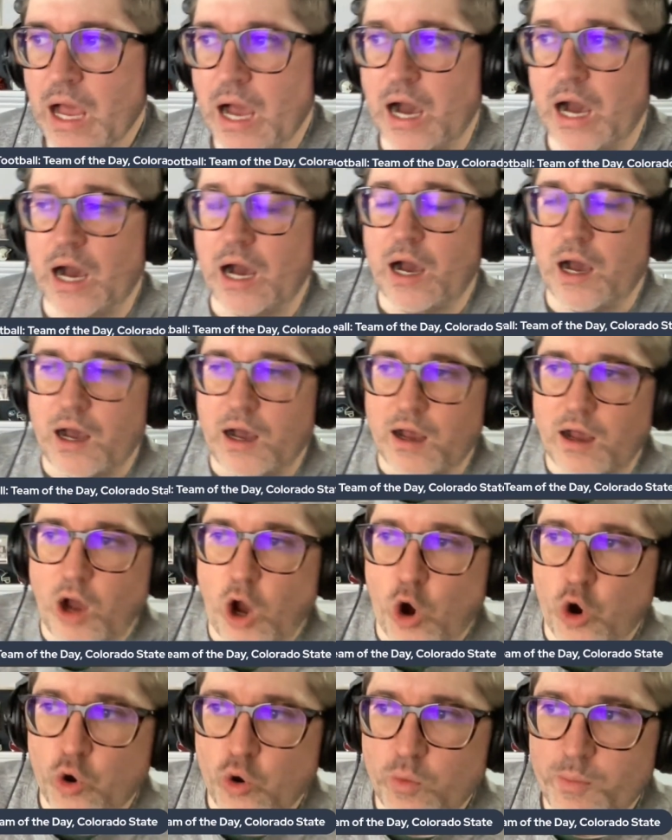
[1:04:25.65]

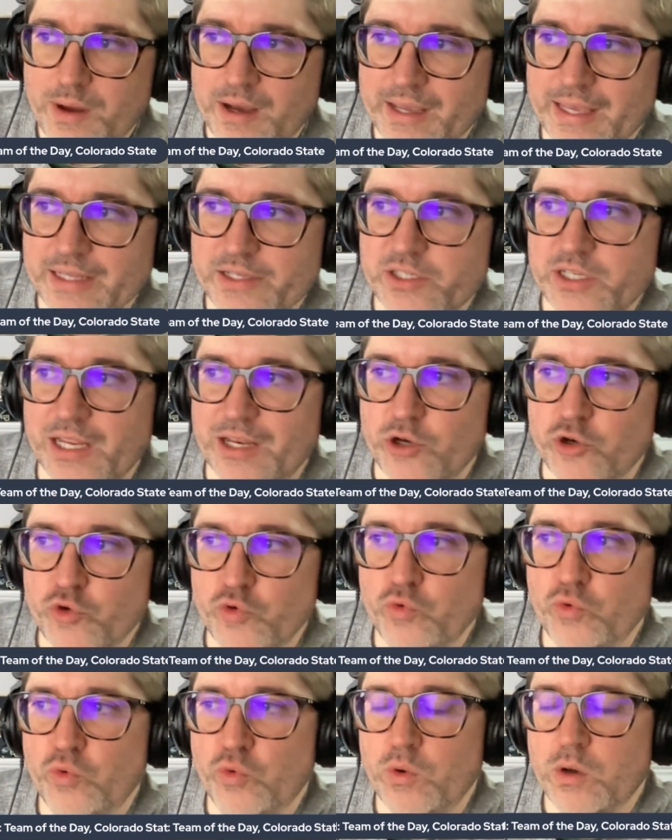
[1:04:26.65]
Home against a
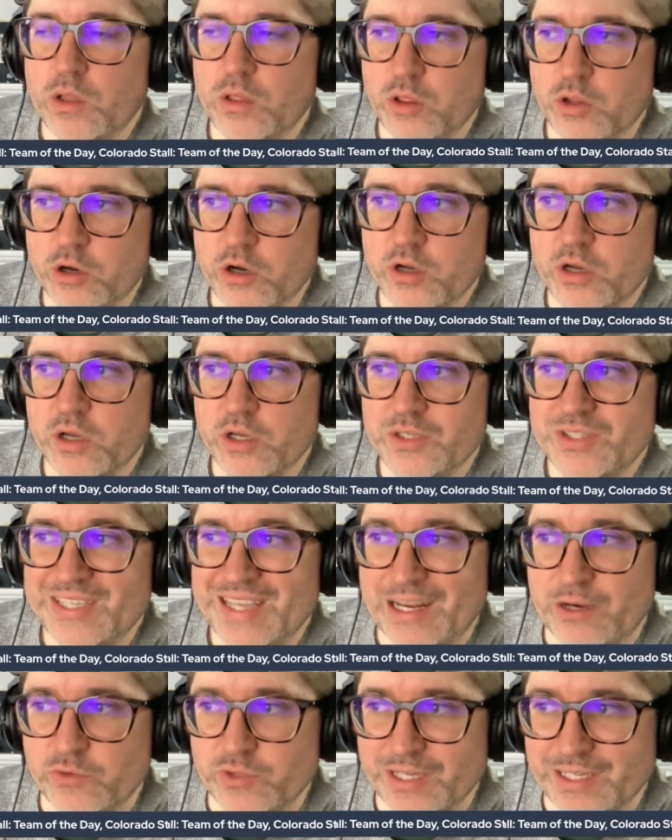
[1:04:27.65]
new look
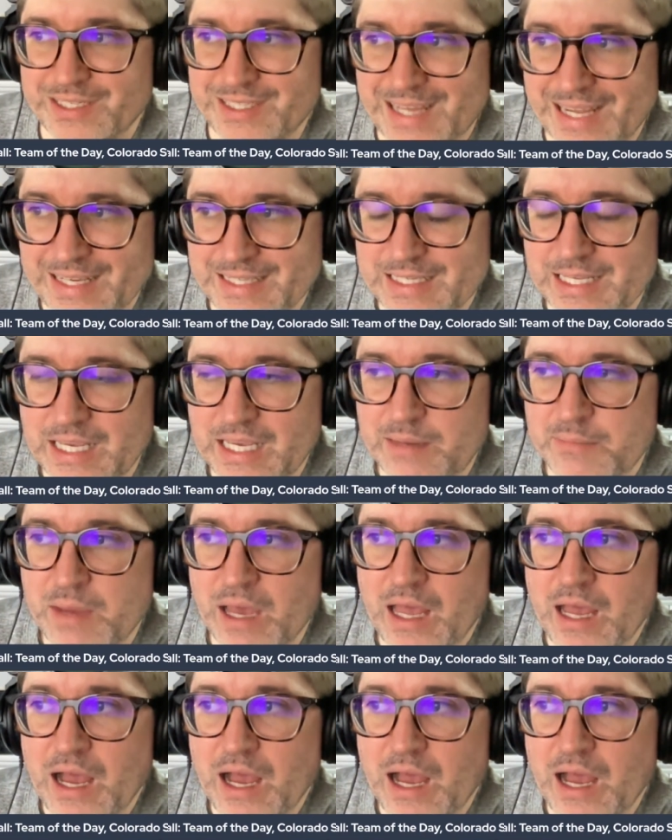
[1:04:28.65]
San Jose State team.